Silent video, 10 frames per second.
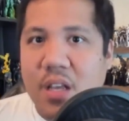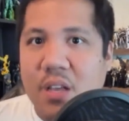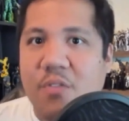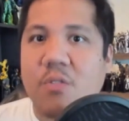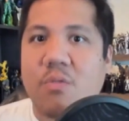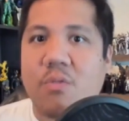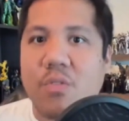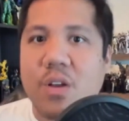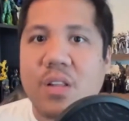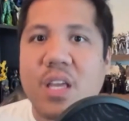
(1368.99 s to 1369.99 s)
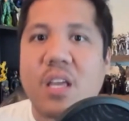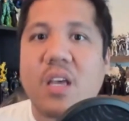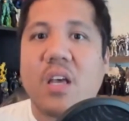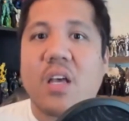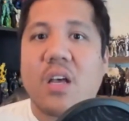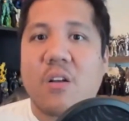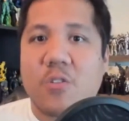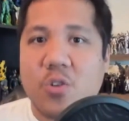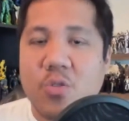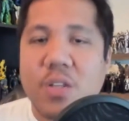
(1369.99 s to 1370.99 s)
if you really
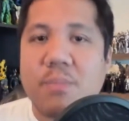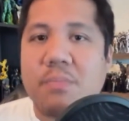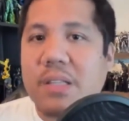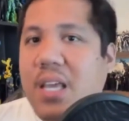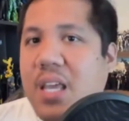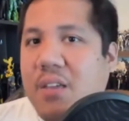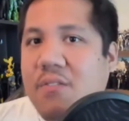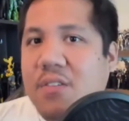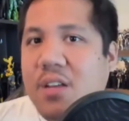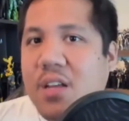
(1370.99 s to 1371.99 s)
truly believe